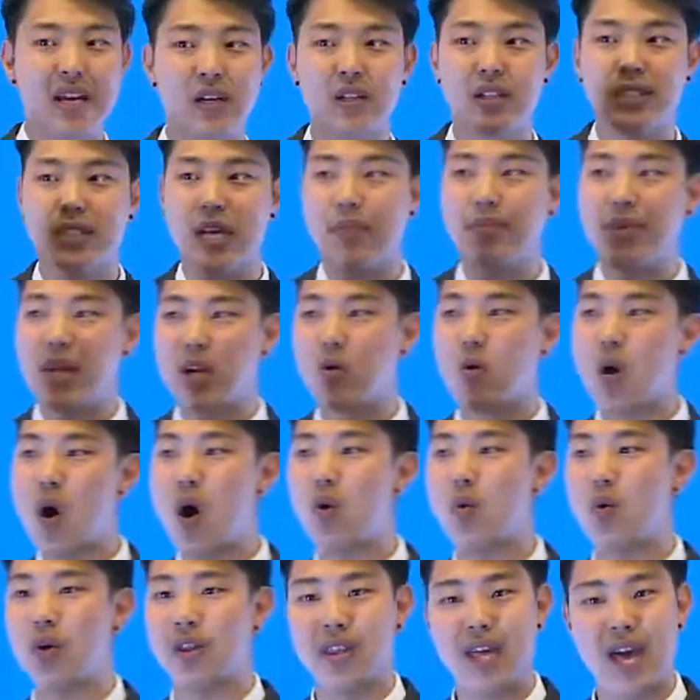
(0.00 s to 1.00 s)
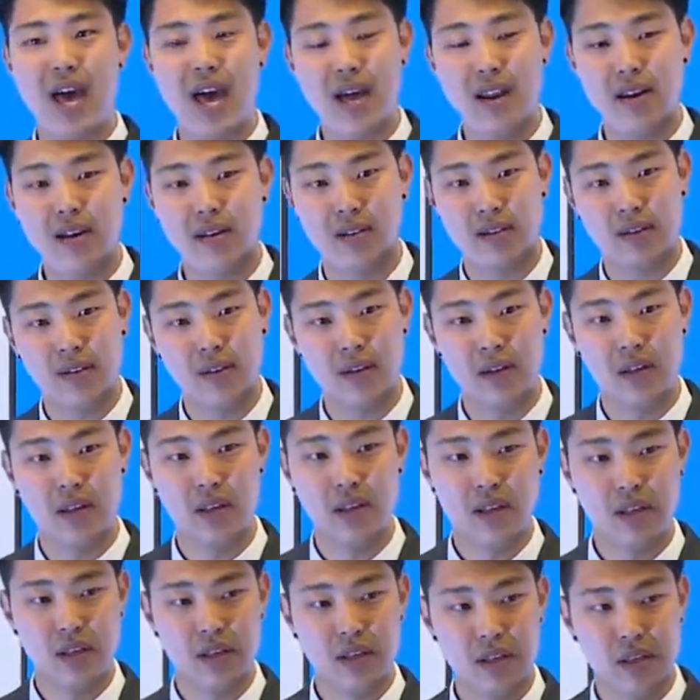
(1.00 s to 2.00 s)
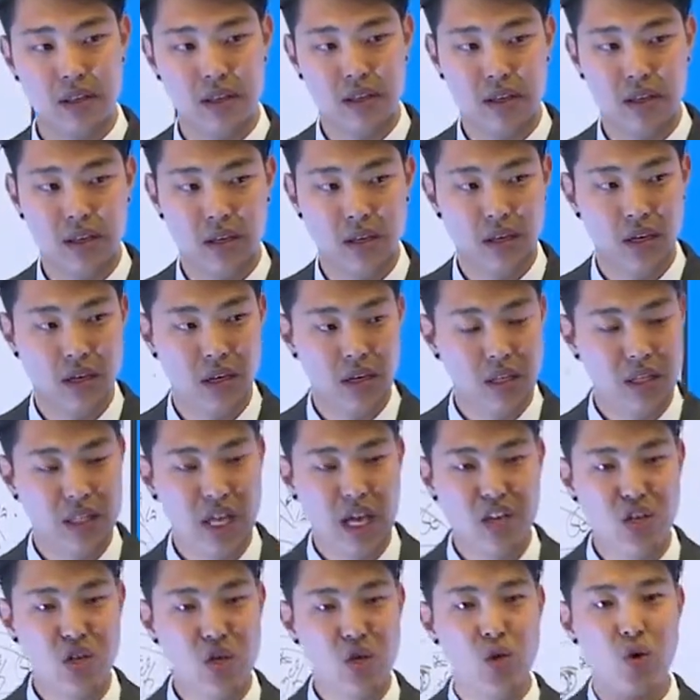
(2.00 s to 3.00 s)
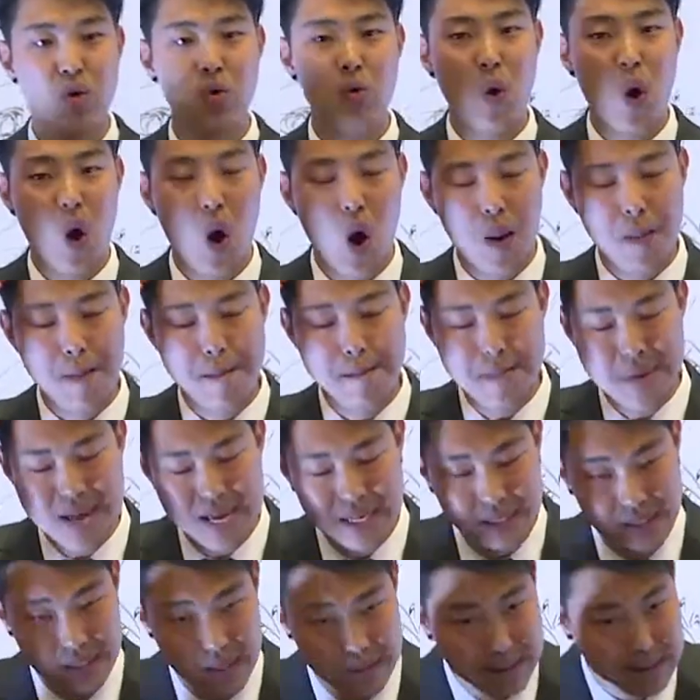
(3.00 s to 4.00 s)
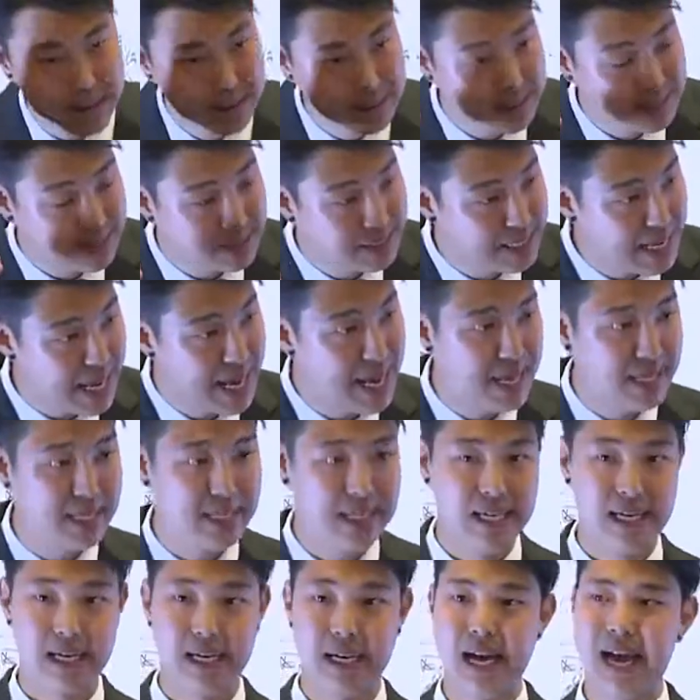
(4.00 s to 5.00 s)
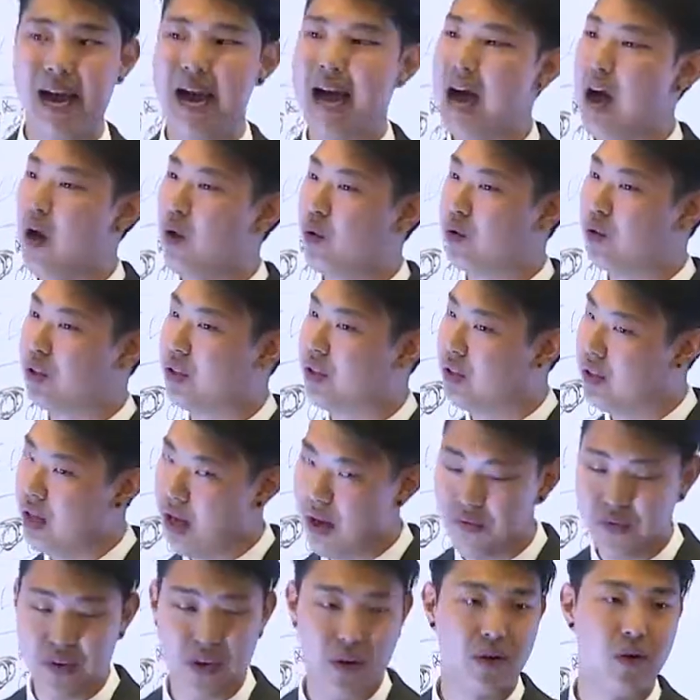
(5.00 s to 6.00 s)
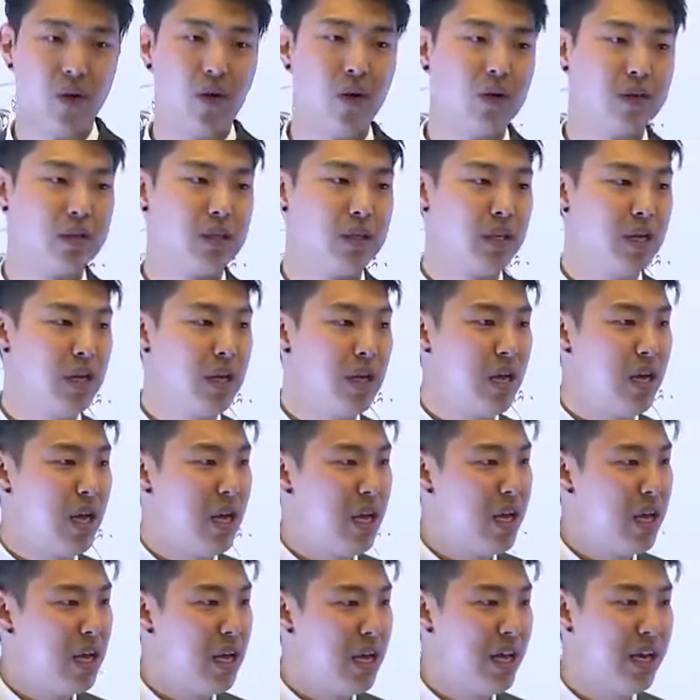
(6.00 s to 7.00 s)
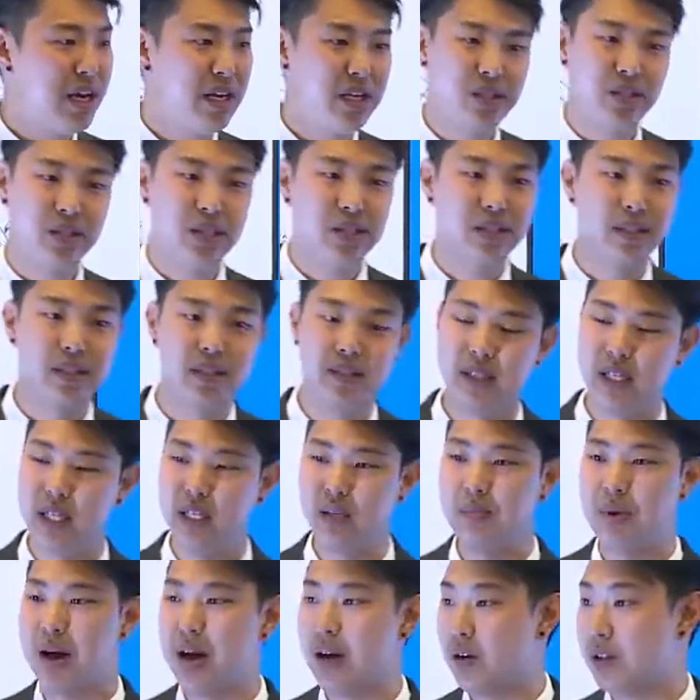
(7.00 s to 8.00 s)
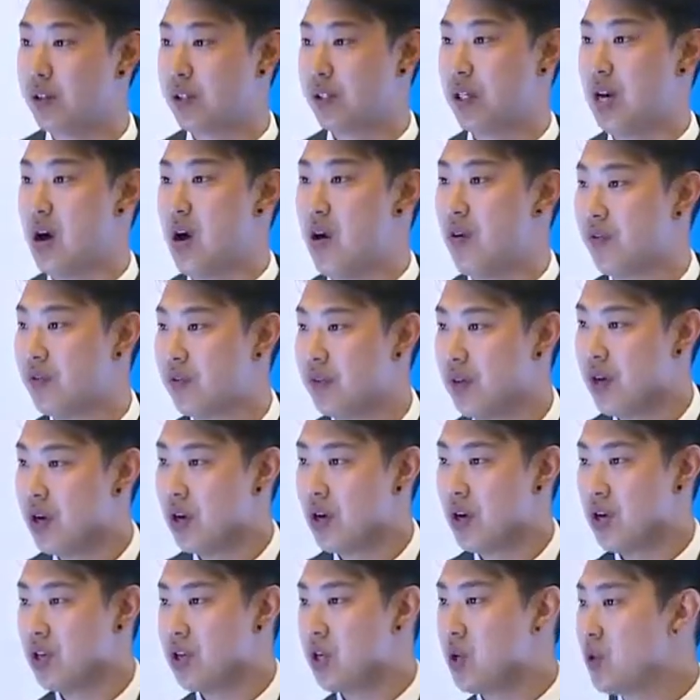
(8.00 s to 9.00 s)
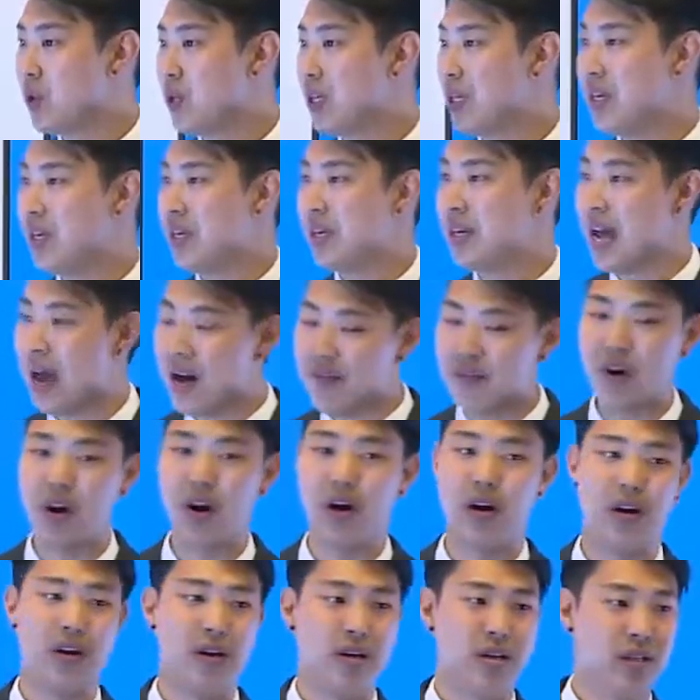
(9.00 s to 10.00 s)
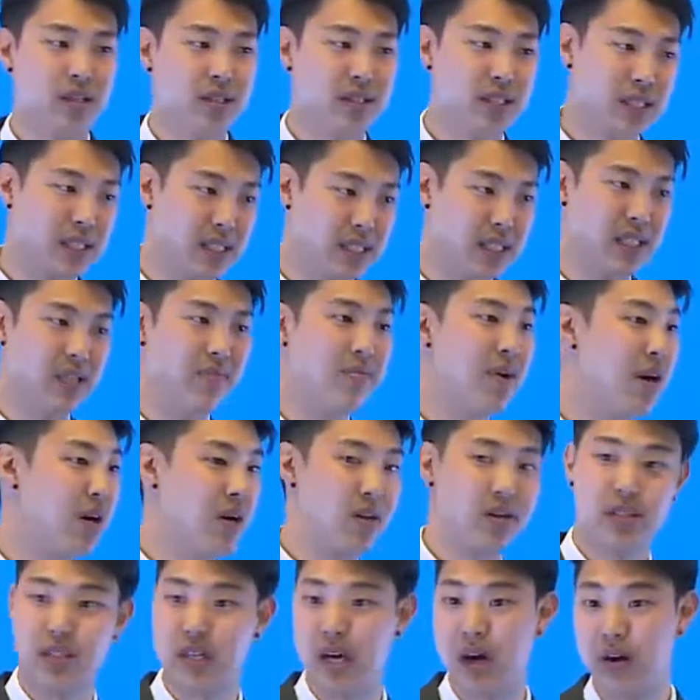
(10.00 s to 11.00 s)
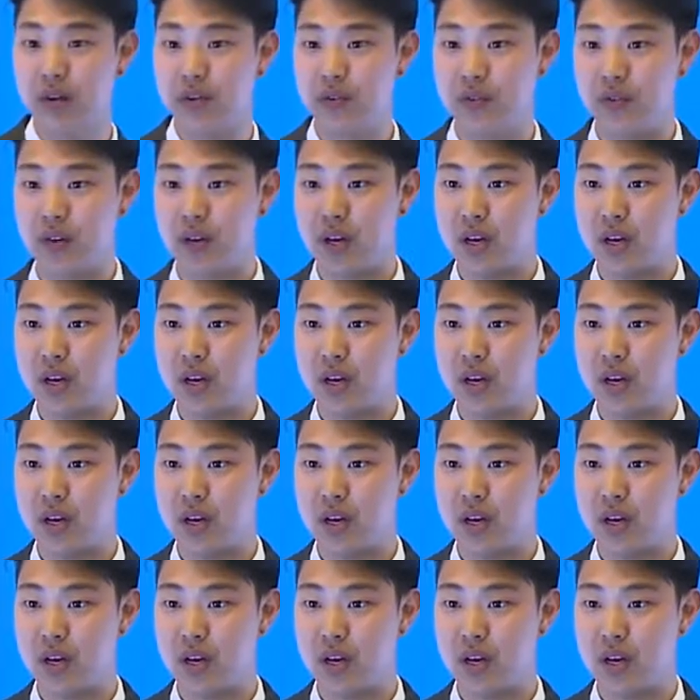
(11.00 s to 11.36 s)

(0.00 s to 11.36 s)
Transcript: there's something wrong with that, then you are misunderstanding how difficult it is to succeed by yourself. You can never succeed by yourself.